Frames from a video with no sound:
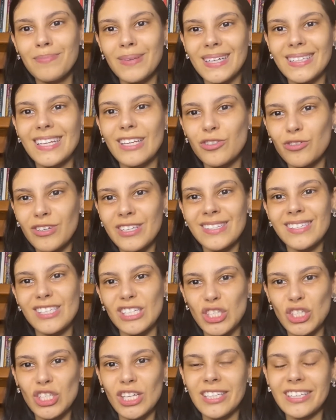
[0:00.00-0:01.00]
but the
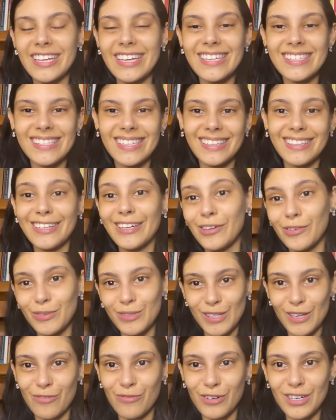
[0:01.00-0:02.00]
transition is a little
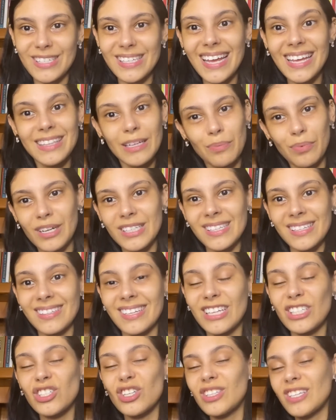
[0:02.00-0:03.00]
different and the
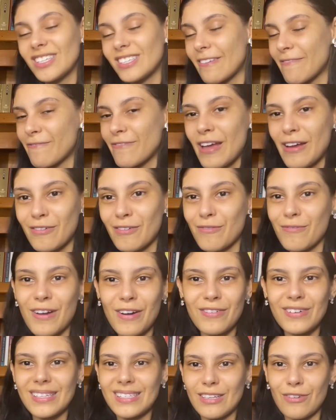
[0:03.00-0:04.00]
presentation is very,
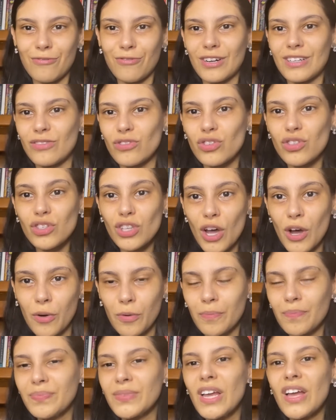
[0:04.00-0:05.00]
very different. So